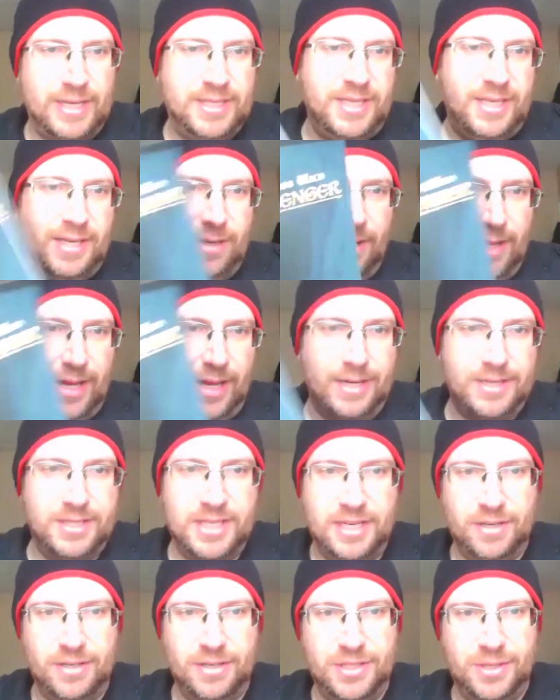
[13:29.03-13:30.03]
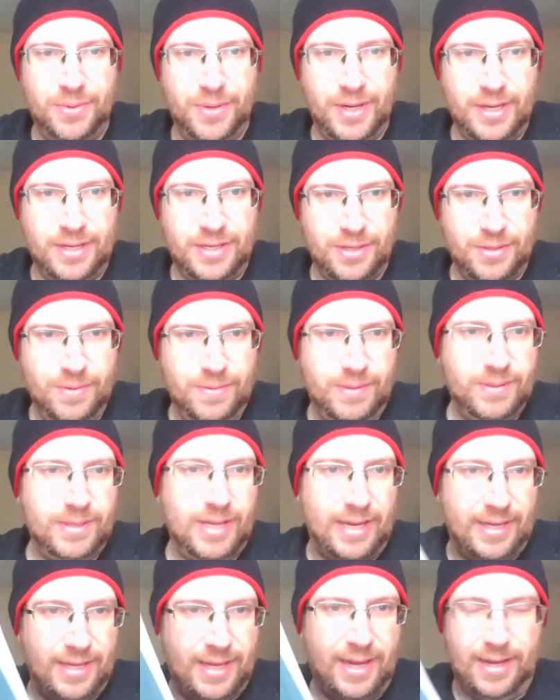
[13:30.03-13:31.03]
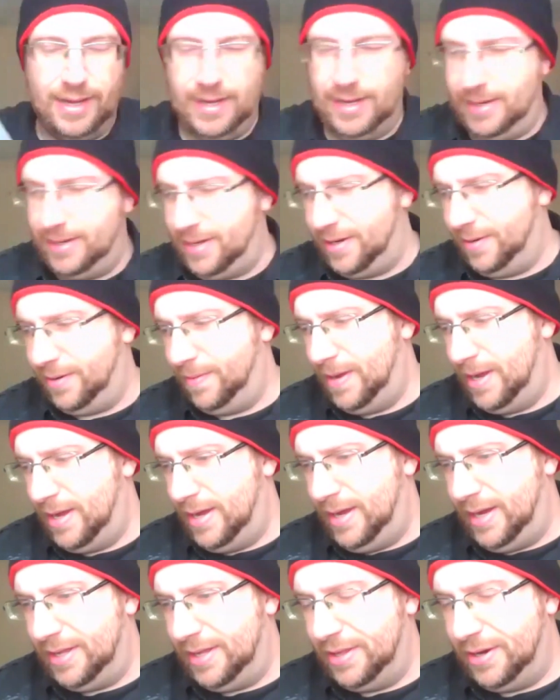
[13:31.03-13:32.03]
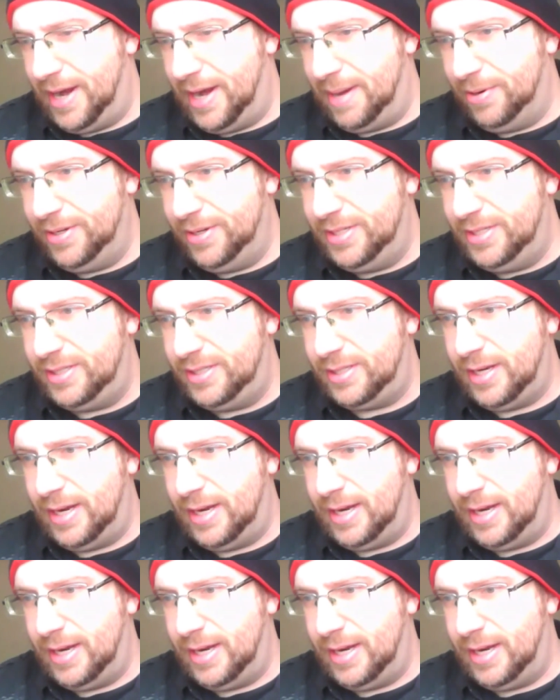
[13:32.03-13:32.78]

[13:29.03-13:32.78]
I see a lot of seniors doing it too. They they uh, you know in their neighborhoods.